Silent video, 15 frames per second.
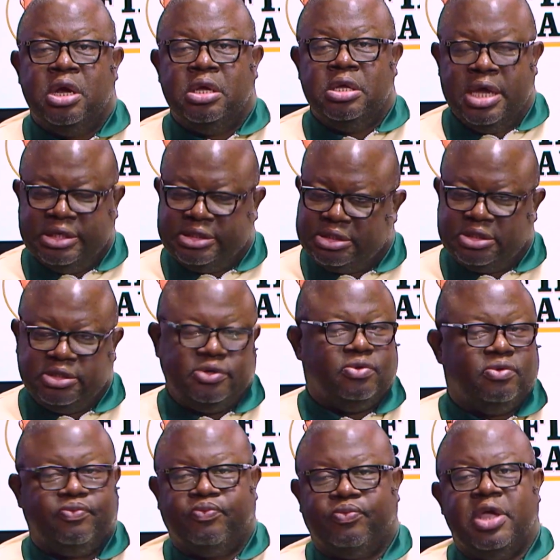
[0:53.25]
Yes,
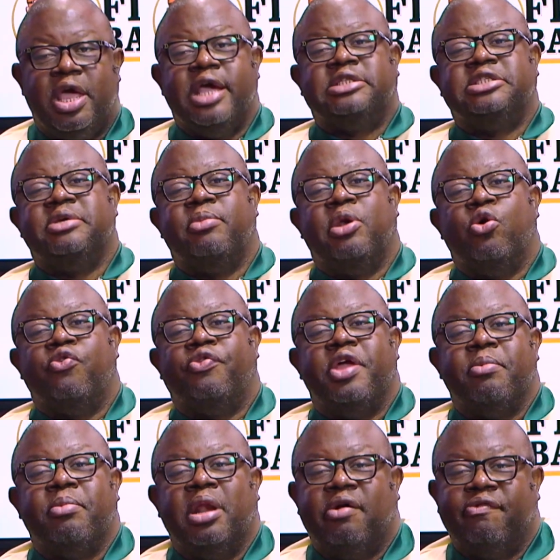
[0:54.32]
hate him, loathe
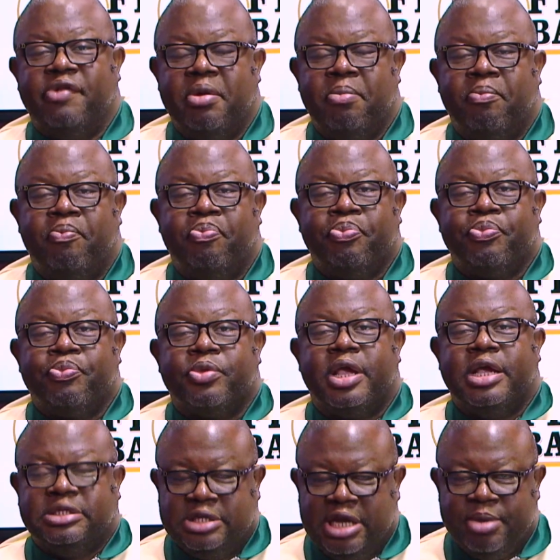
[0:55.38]
him, love him.
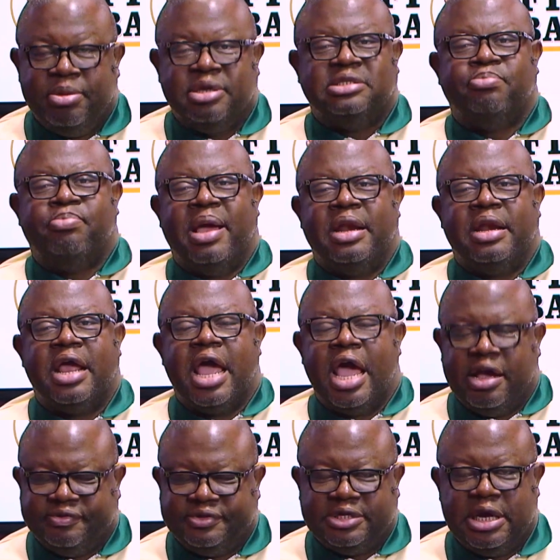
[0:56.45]
His name is Ben
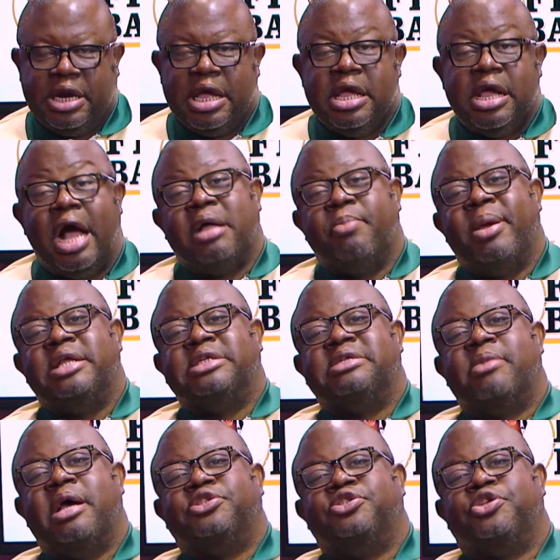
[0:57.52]
Ephson. Uncle Ben is in
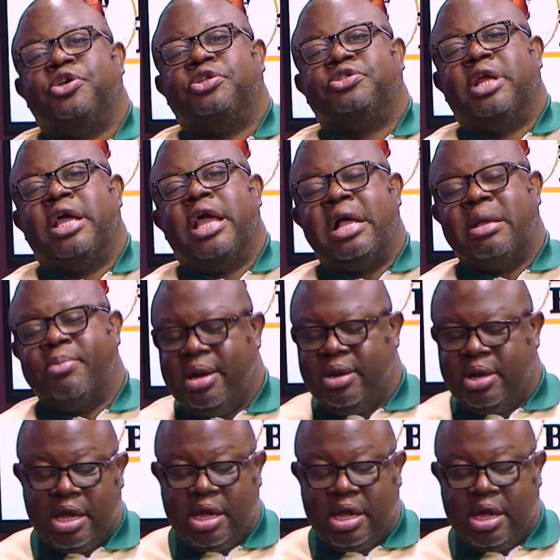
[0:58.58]
my studio today. Uncle Ben,